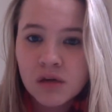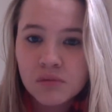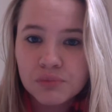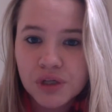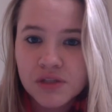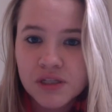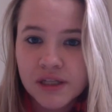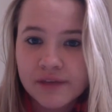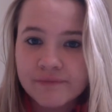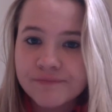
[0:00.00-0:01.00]

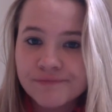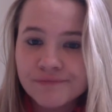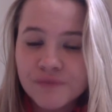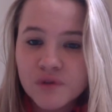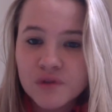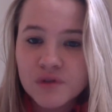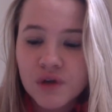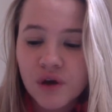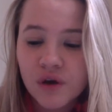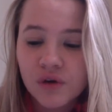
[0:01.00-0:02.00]
Personally.
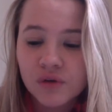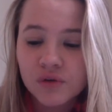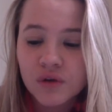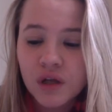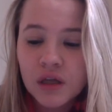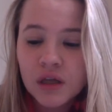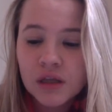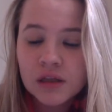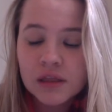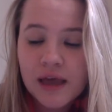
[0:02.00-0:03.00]
So
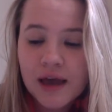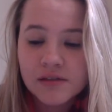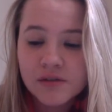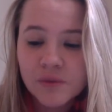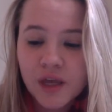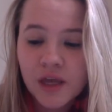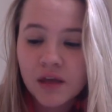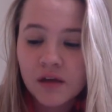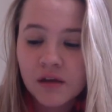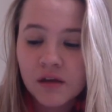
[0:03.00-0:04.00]
last
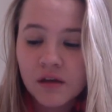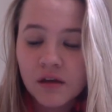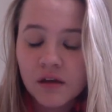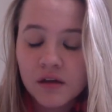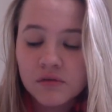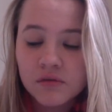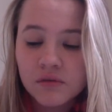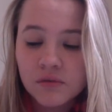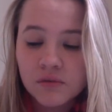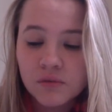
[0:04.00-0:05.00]
week,
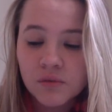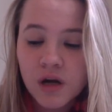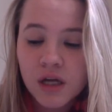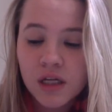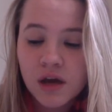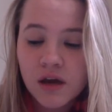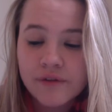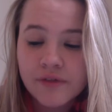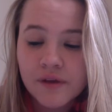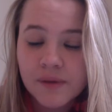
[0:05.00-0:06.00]
one of
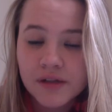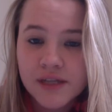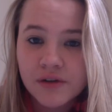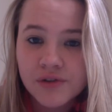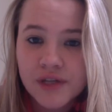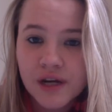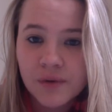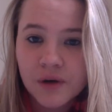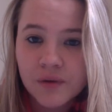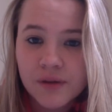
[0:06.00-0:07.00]
the bartenders that I
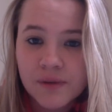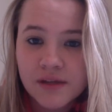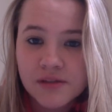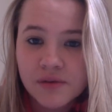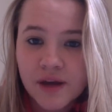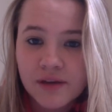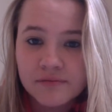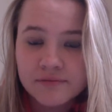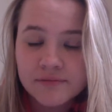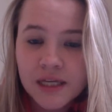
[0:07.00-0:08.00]
work with passed away.
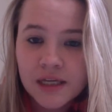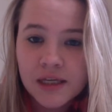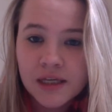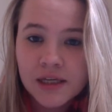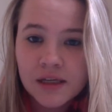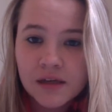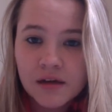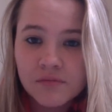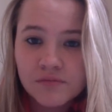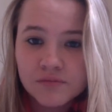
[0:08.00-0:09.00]

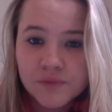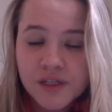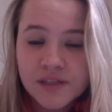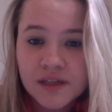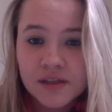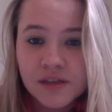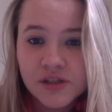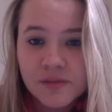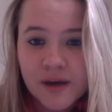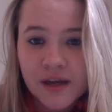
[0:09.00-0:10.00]
Pretty suddenly.
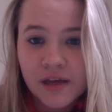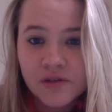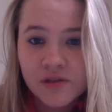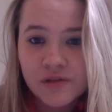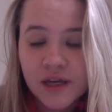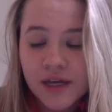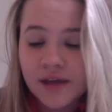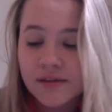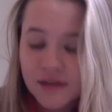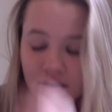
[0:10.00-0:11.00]
She's my age.
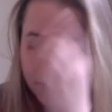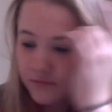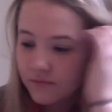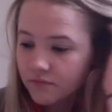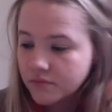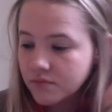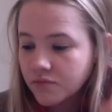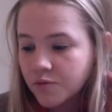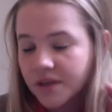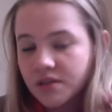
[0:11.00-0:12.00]
And she
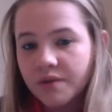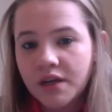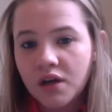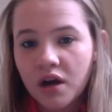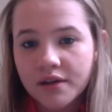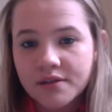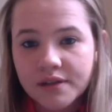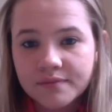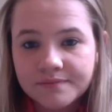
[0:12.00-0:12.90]
passed away in a car accident.